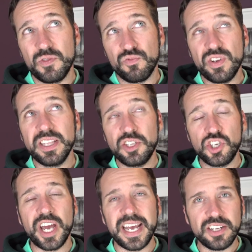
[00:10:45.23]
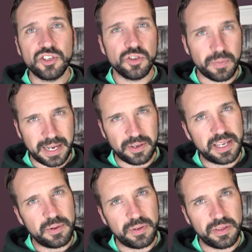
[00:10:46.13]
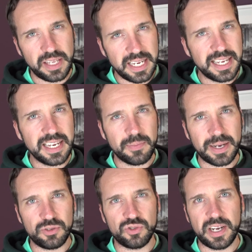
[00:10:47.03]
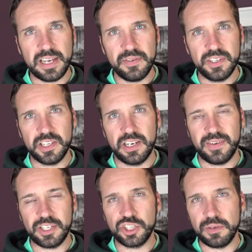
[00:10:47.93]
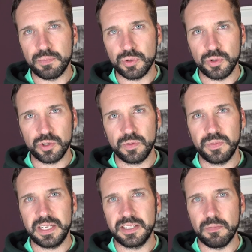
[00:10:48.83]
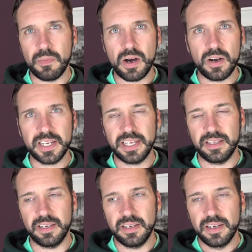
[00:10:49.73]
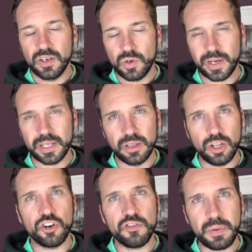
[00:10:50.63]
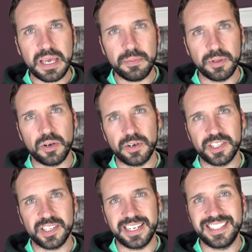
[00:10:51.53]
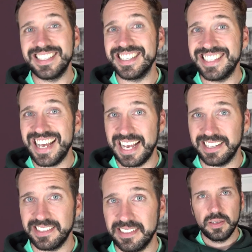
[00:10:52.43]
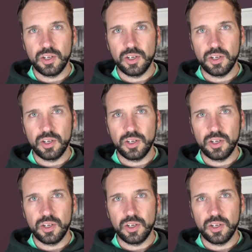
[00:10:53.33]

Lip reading: really changed up how they were thinking about drivers and have actually brought something to market that quite a lot of people are excited to test.